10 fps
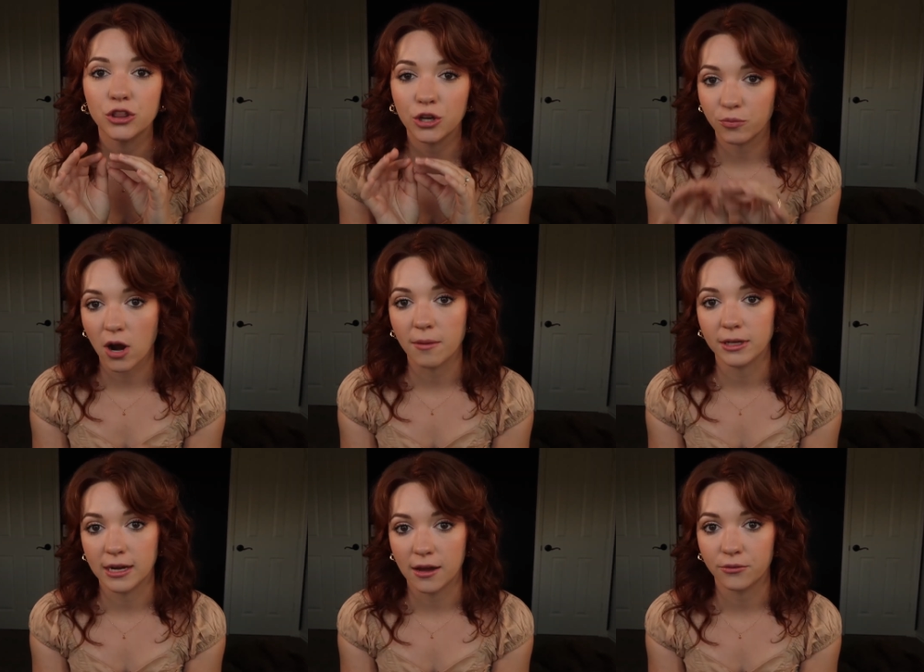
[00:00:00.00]
they're
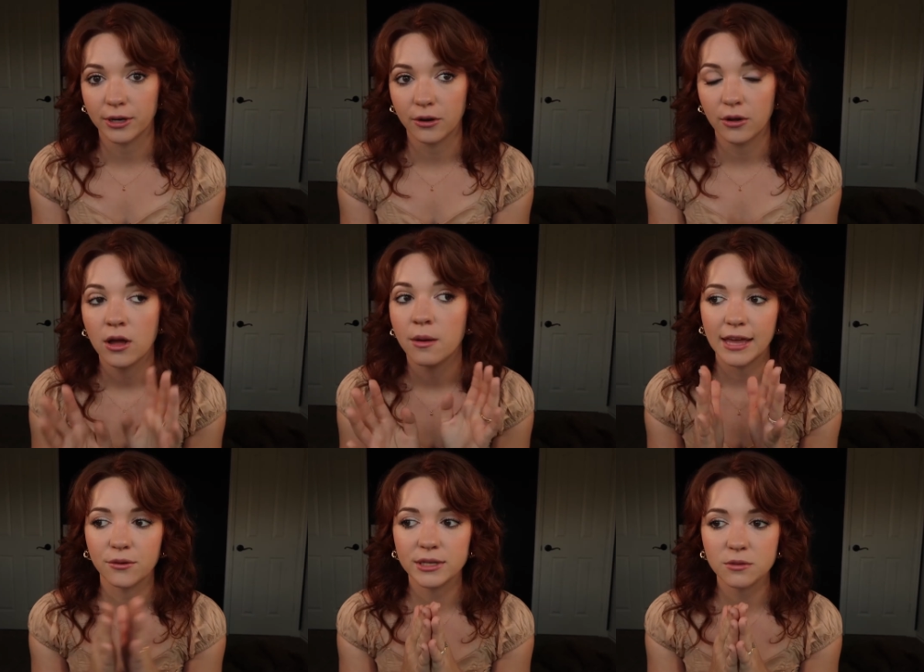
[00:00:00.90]
probably not real.
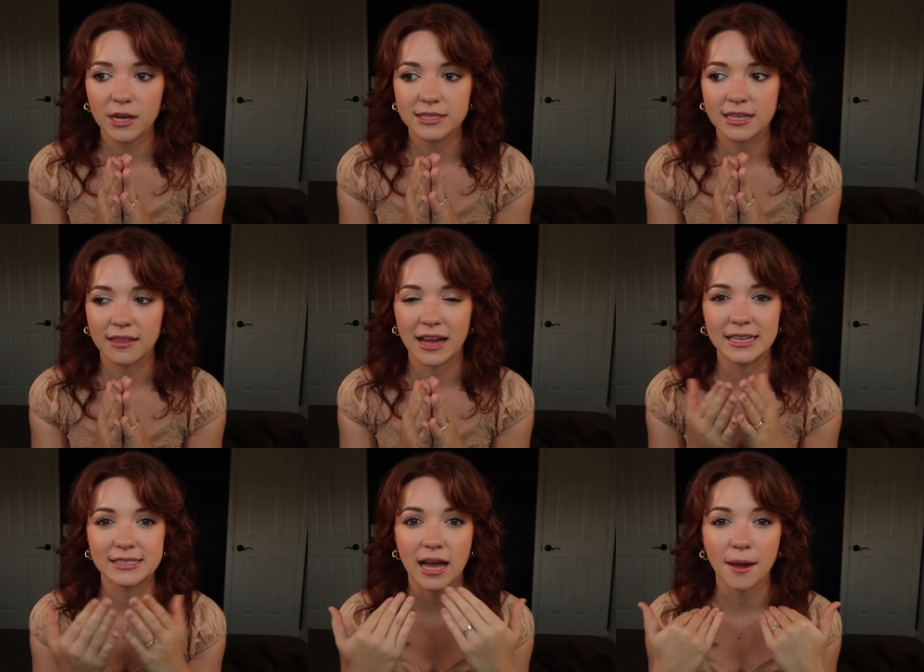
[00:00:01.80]
And the reason why I say that
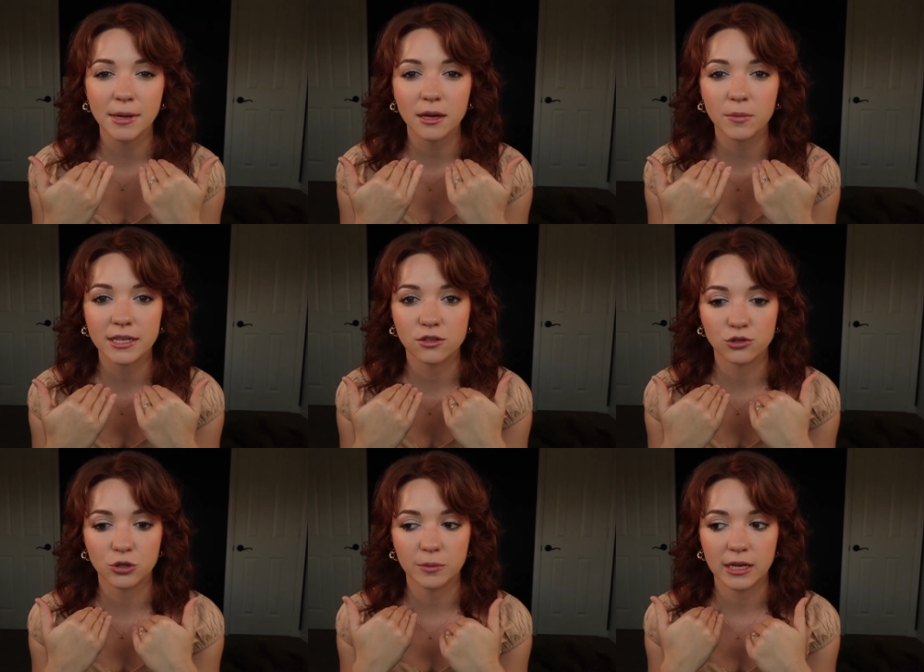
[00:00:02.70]
is I'm not a big
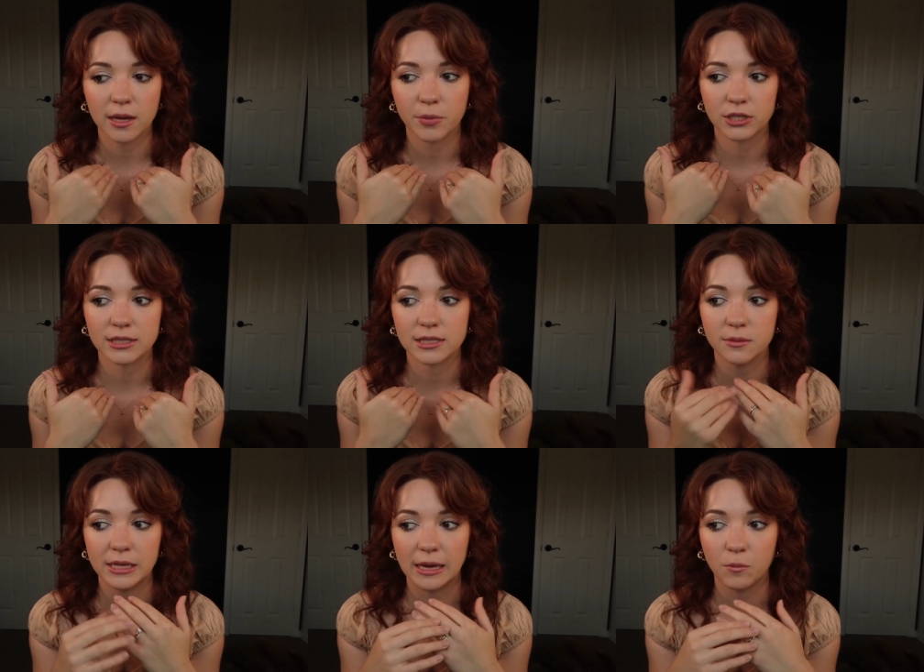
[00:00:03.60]
social media person to
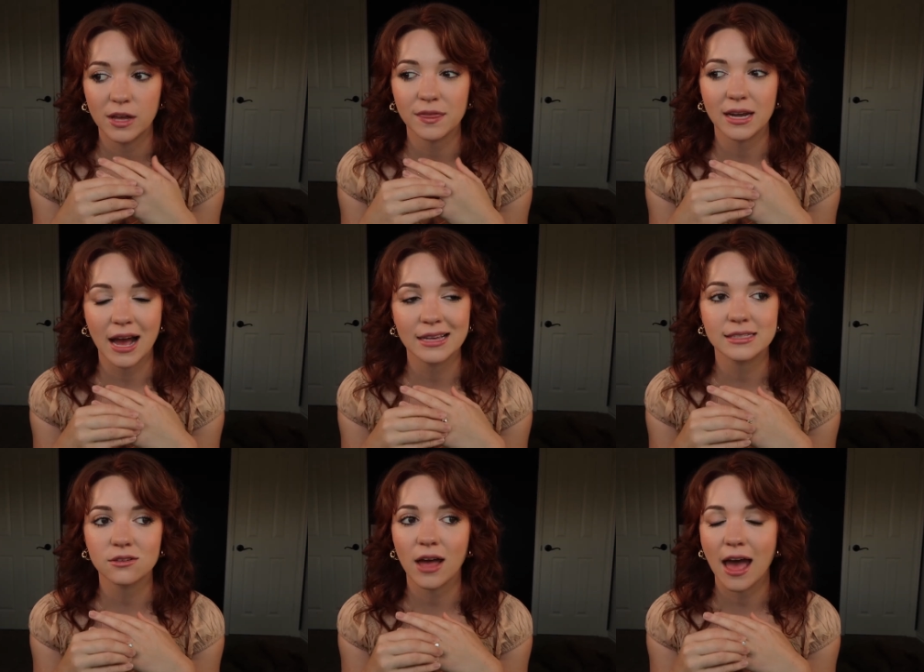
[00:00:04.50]
begin with, and I
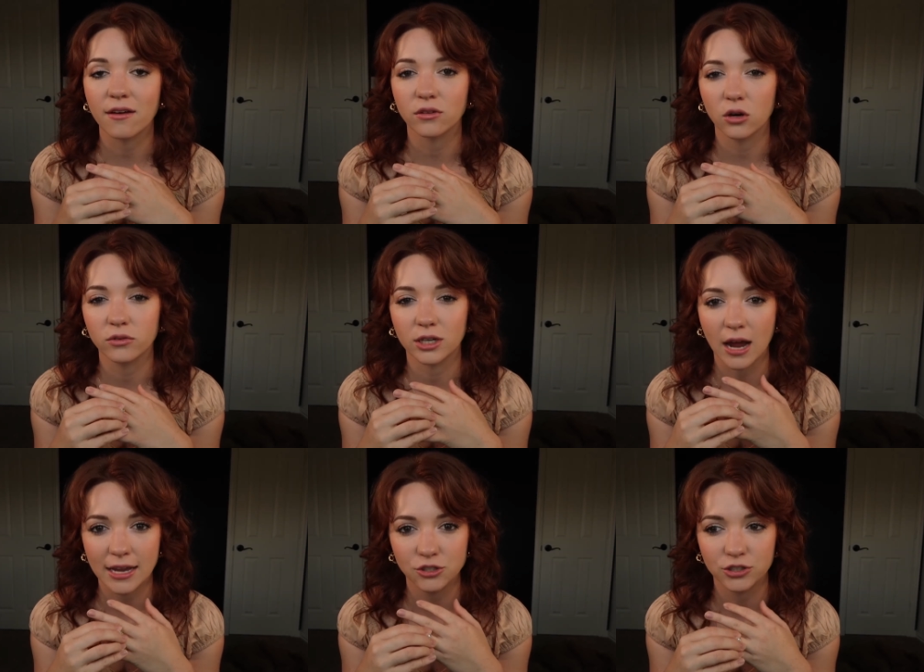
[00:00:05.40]
still have over
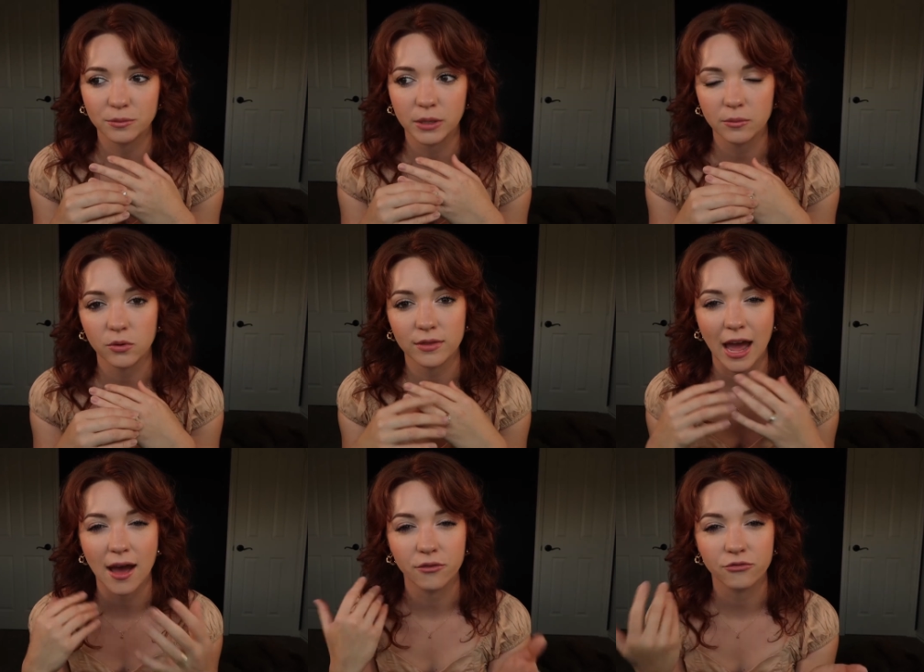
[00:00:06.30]
100 people
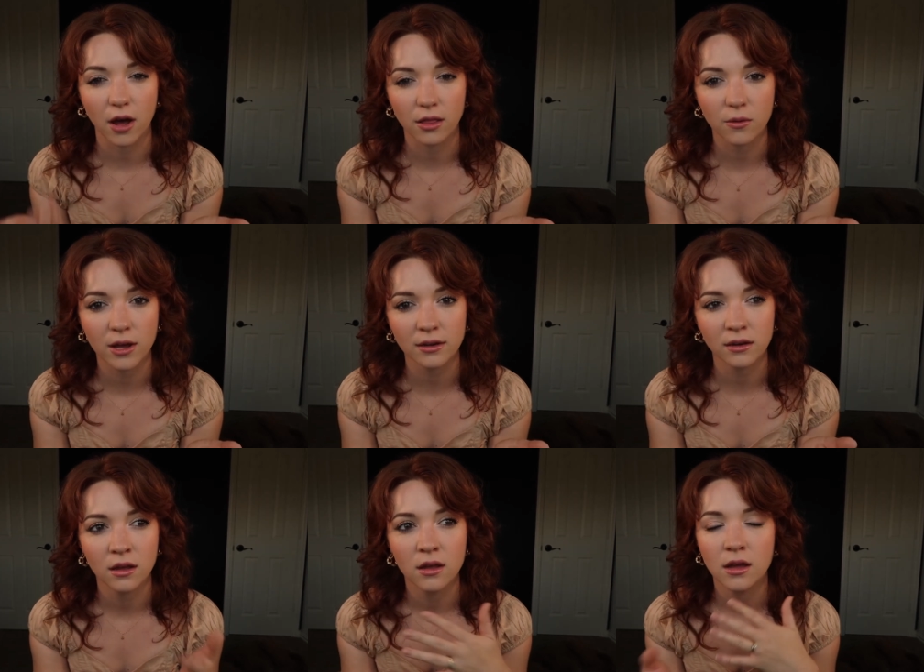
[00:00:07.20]
that I follow
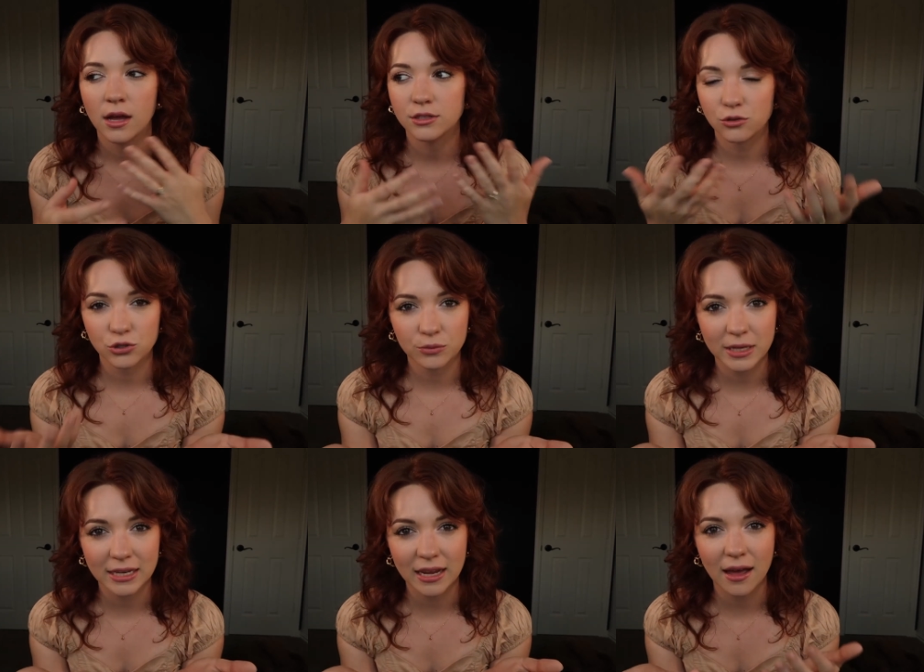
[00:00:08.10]
on social
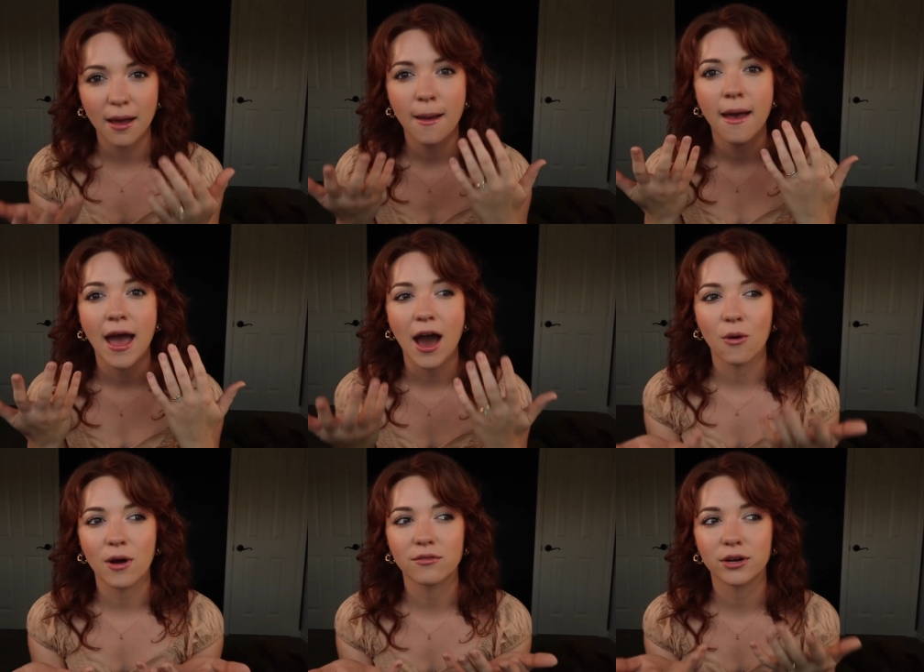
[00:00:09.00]
media.
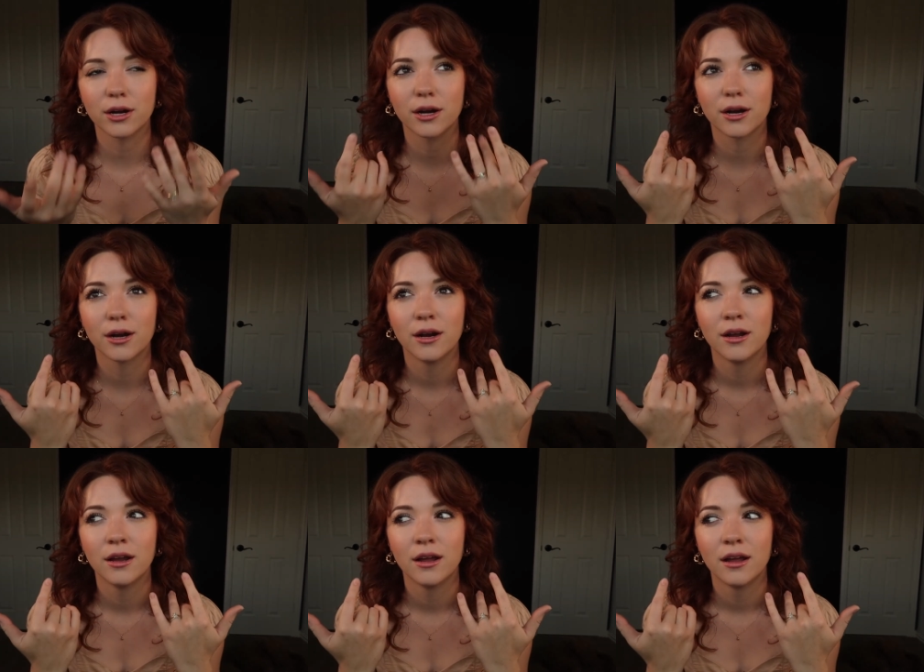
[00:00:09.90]
However,
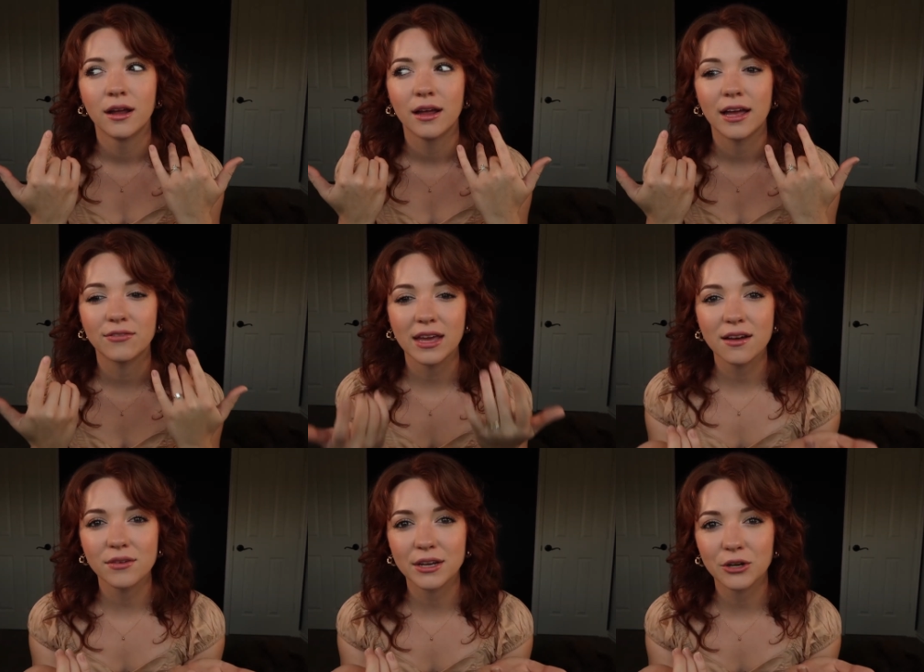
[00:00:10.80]
if they
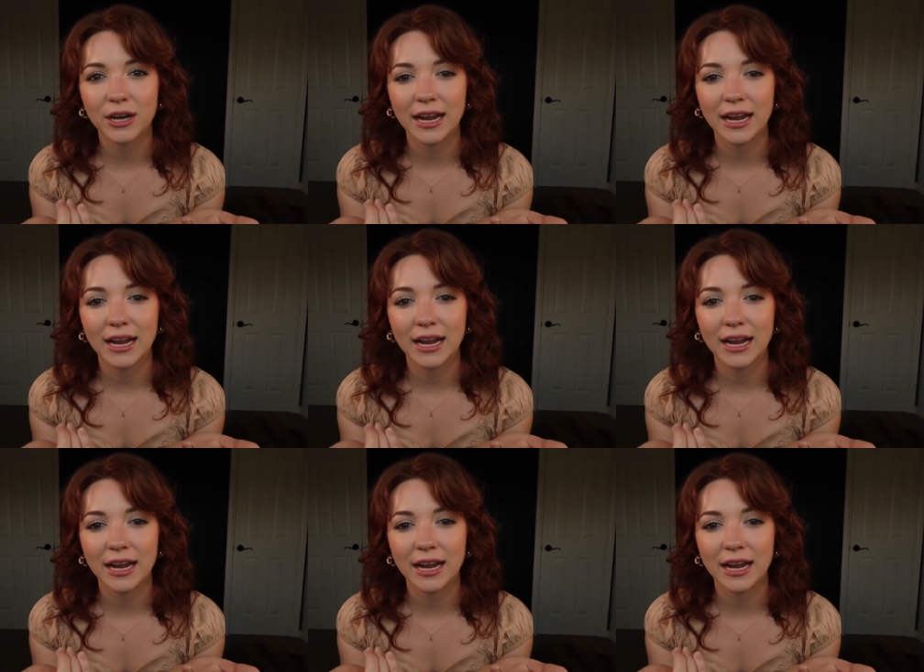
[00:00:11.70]
have under